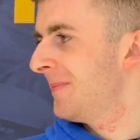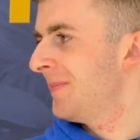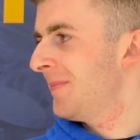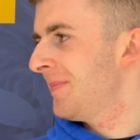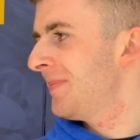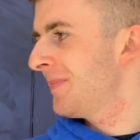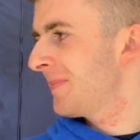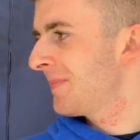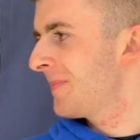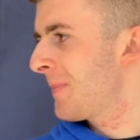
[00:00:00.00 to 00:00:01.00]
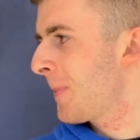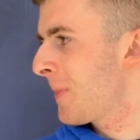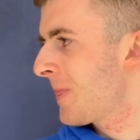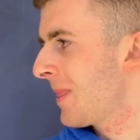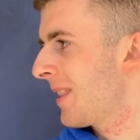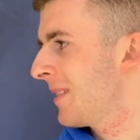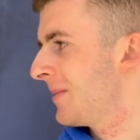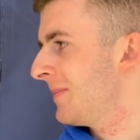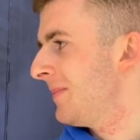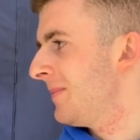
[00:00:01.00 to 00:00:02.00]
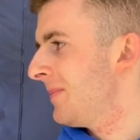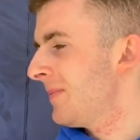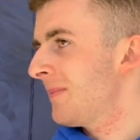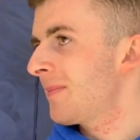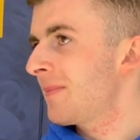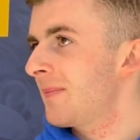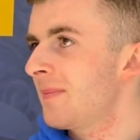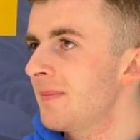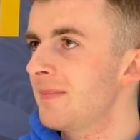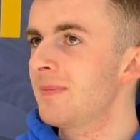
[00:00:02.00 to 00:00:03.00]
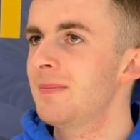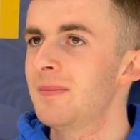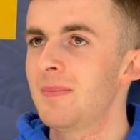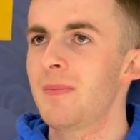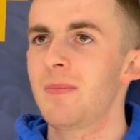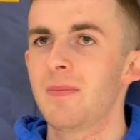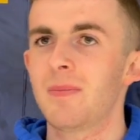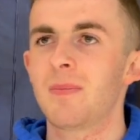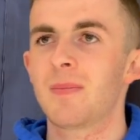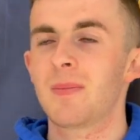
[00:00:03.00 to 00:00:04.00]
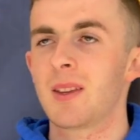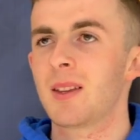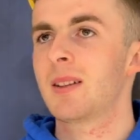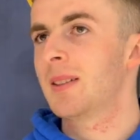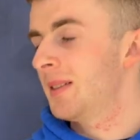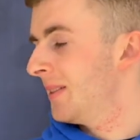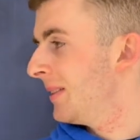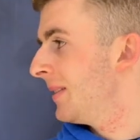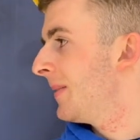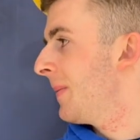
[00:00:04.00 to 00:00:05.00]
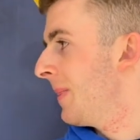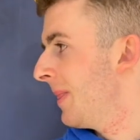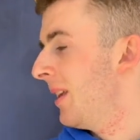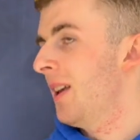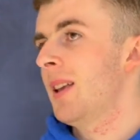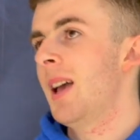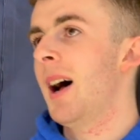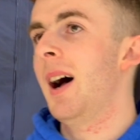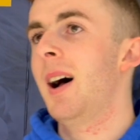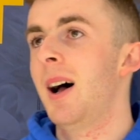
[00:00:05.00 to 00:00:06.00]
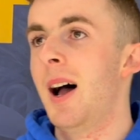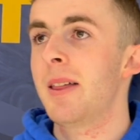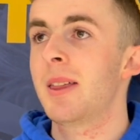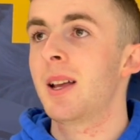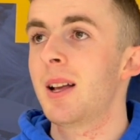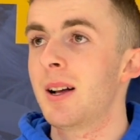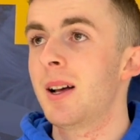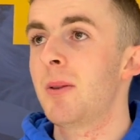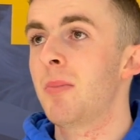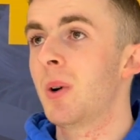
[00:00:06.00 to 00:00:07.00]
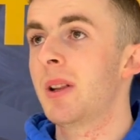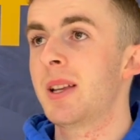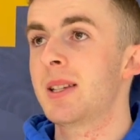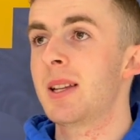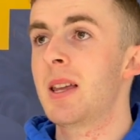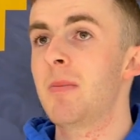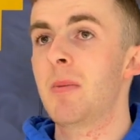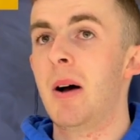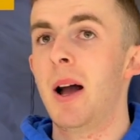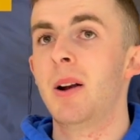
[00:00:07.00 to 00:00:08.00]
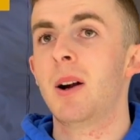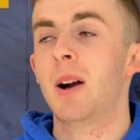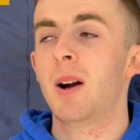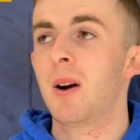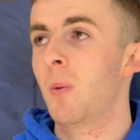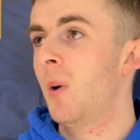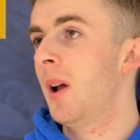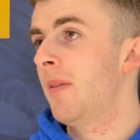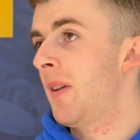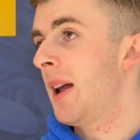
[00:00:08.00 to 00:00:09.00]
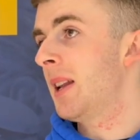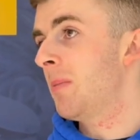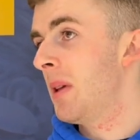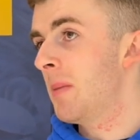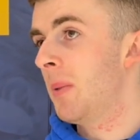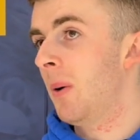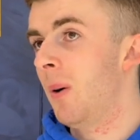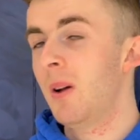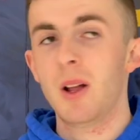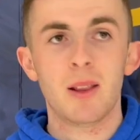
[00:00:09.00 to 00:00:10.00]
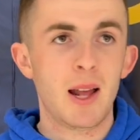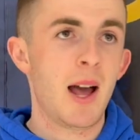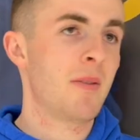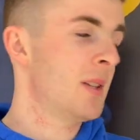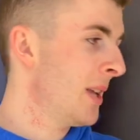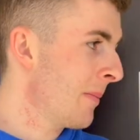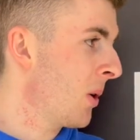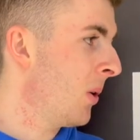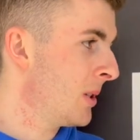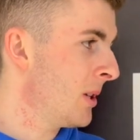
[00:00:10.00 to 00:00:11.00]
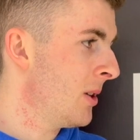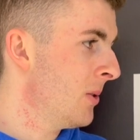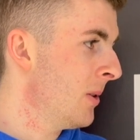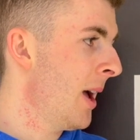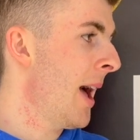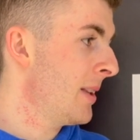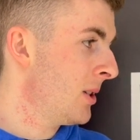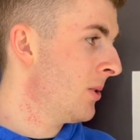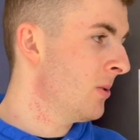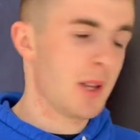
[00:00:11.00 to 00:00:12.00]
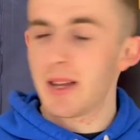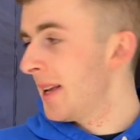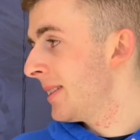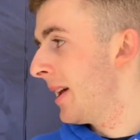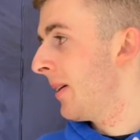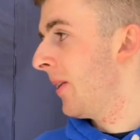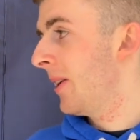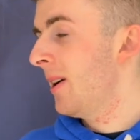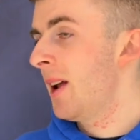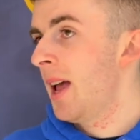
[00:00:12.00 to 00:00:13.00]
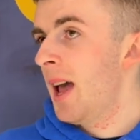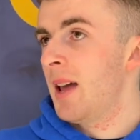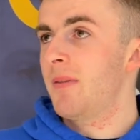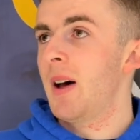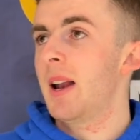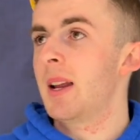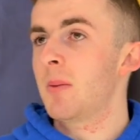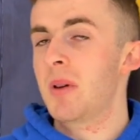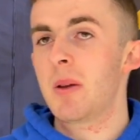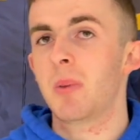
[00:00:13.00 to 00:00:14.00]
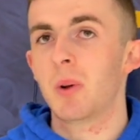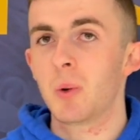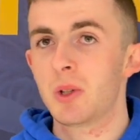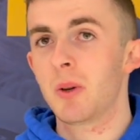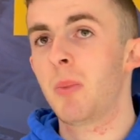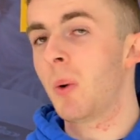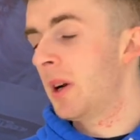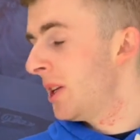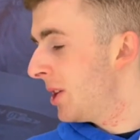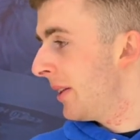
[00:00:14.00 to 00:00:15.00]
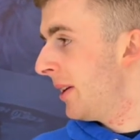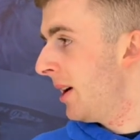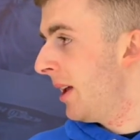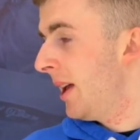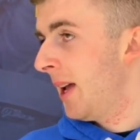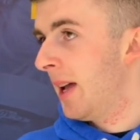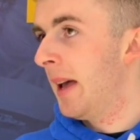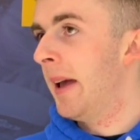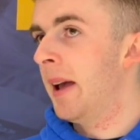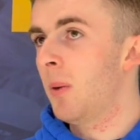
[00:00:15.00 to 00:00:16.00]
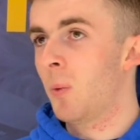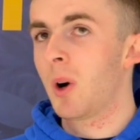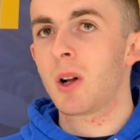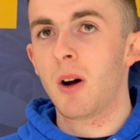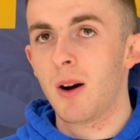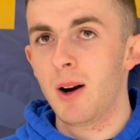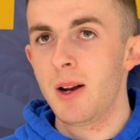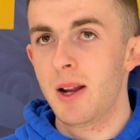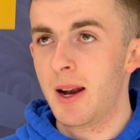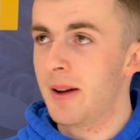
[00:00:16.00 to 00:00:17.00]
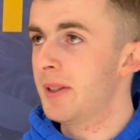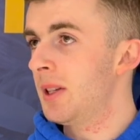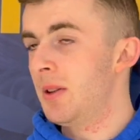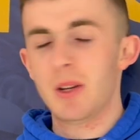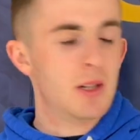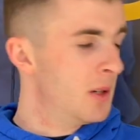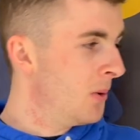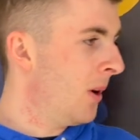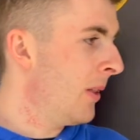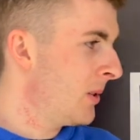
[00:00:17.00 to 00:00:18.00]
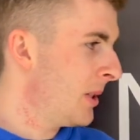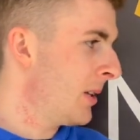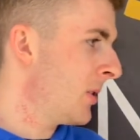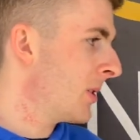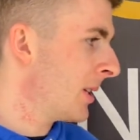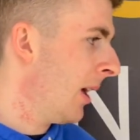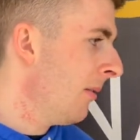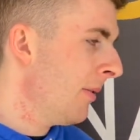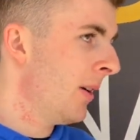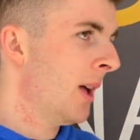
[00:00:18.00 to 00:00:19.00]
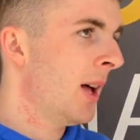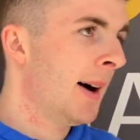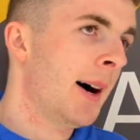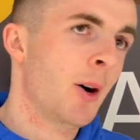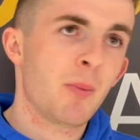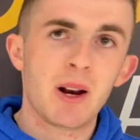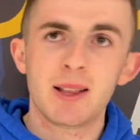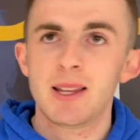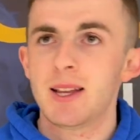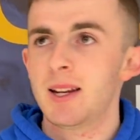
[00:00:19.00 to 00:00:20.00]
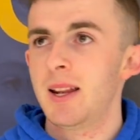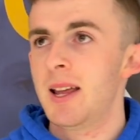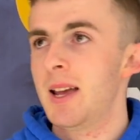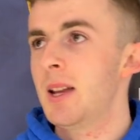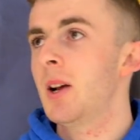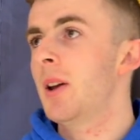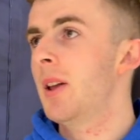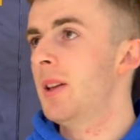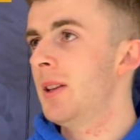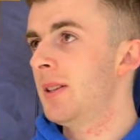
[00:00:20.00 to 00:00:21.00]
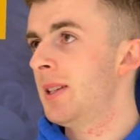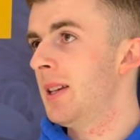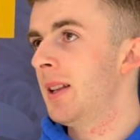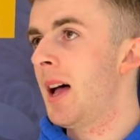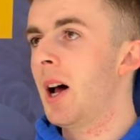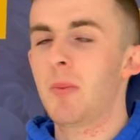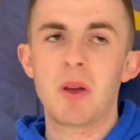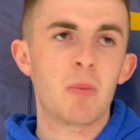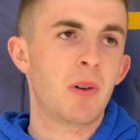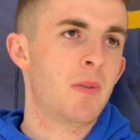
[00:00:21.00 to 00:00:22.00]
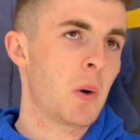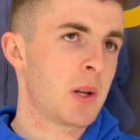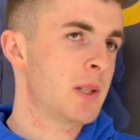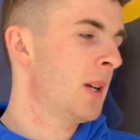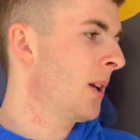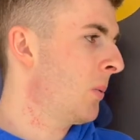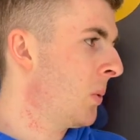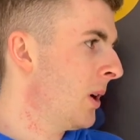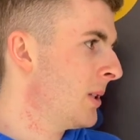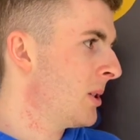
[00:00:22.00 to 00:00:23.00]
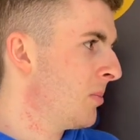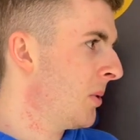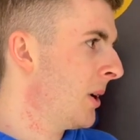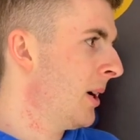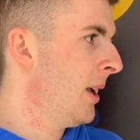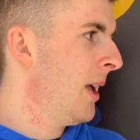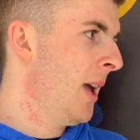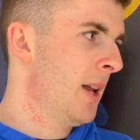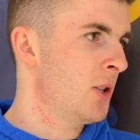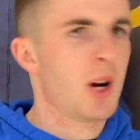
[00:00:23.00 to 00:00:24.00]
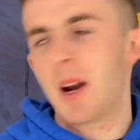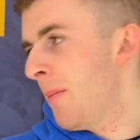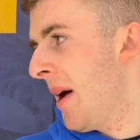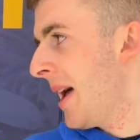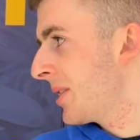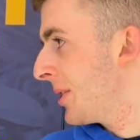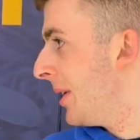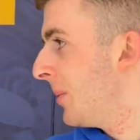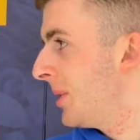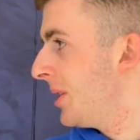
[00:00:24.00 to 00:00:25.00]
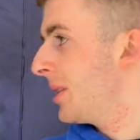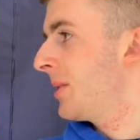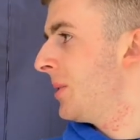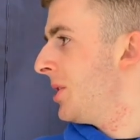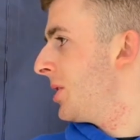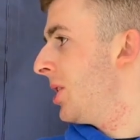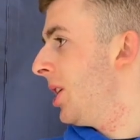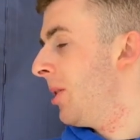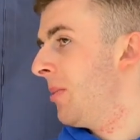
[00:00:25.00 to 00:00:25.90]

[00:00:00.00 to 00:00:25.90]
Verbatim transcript: So what are some tips to making it uh, to the making it to nationals level to the very top? Yeah, uh, I think uh, important things to keep in mind are, are one, finding people that have the same goals as you, as you, like I said earlier, and finding people who support each other and work hard. And obviously, you need to do all those things yourself. Um, but at the end of the day, you know, you, you, see a lot of people focusing on one sport and trying to master it, which is which is good.